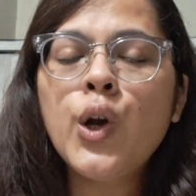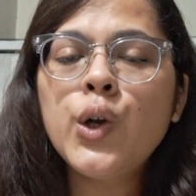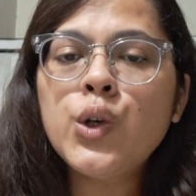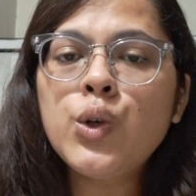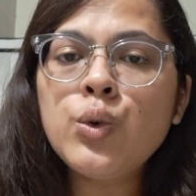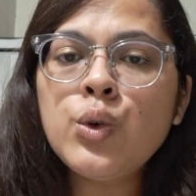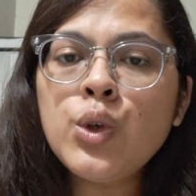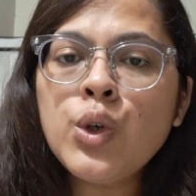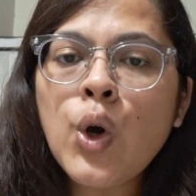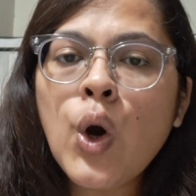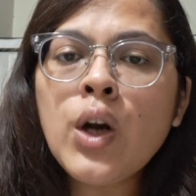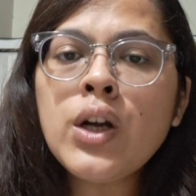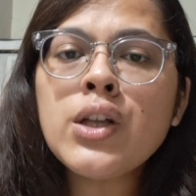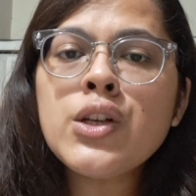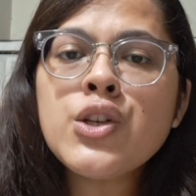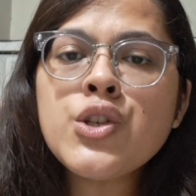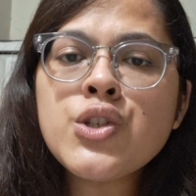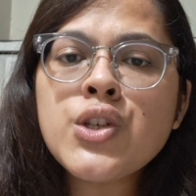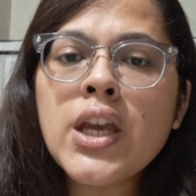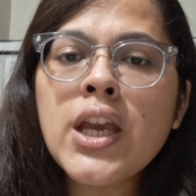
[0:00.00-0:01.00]
Do not
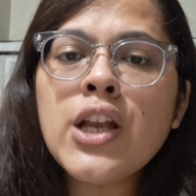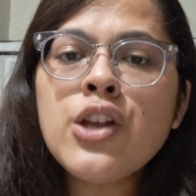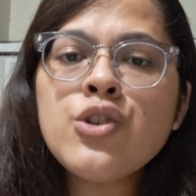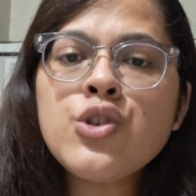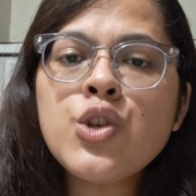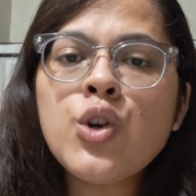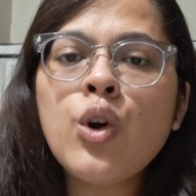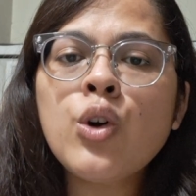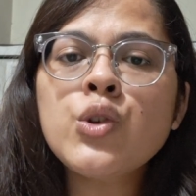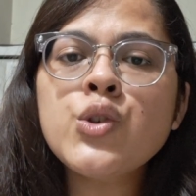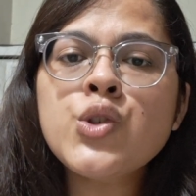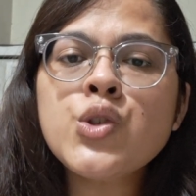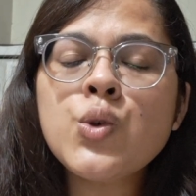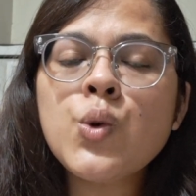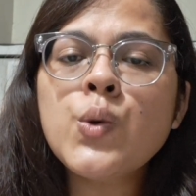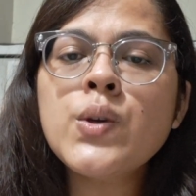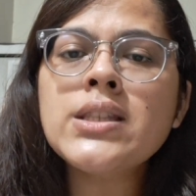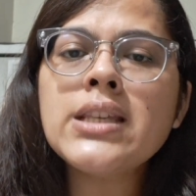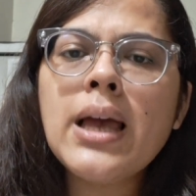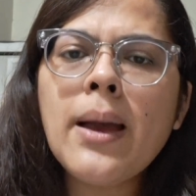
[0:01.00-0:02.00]
change your
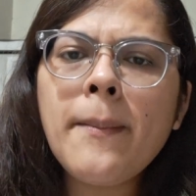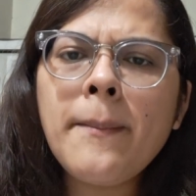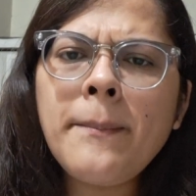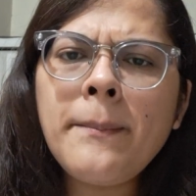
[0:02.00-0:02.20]
source,